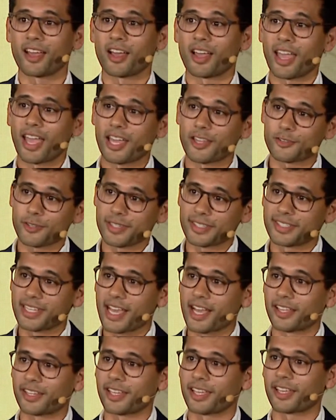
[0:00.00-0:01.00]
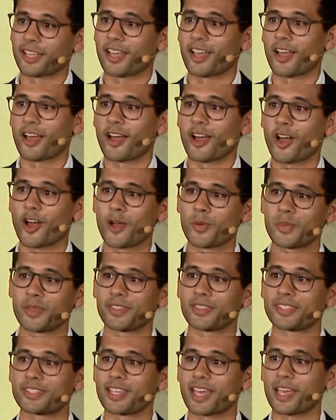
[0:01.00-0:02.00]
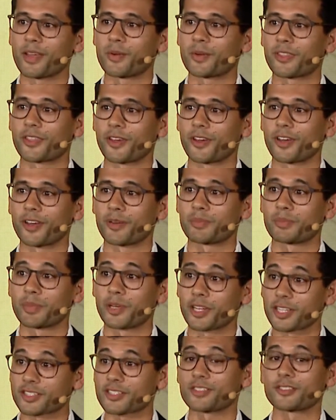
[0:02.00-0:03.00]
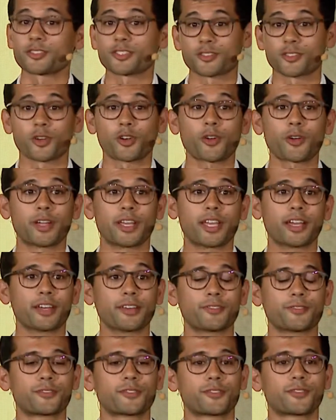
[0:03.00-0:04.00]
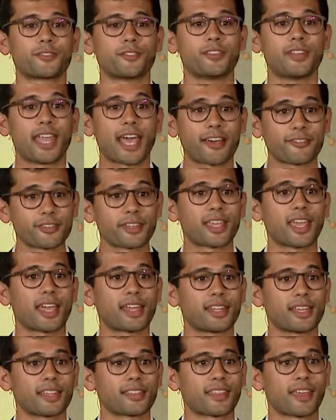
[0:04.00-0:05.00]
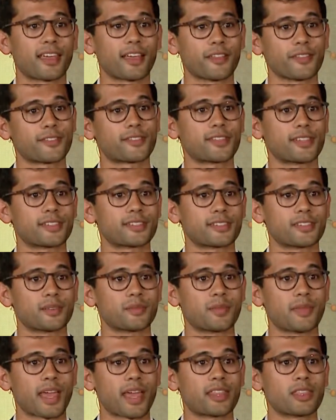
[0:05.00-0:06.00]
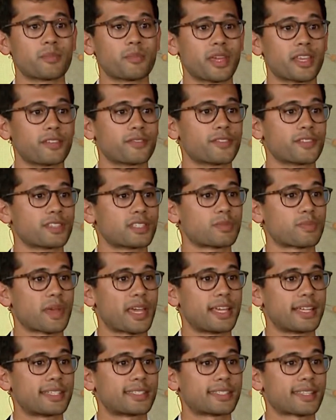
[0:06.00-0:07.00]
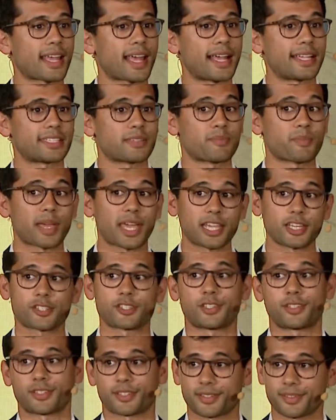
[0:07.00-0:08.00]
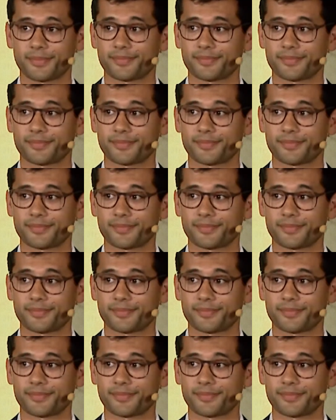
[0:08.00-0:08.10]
Andrea Downing opened the day with her personal story of navigating the health system and the benefit space as a patient.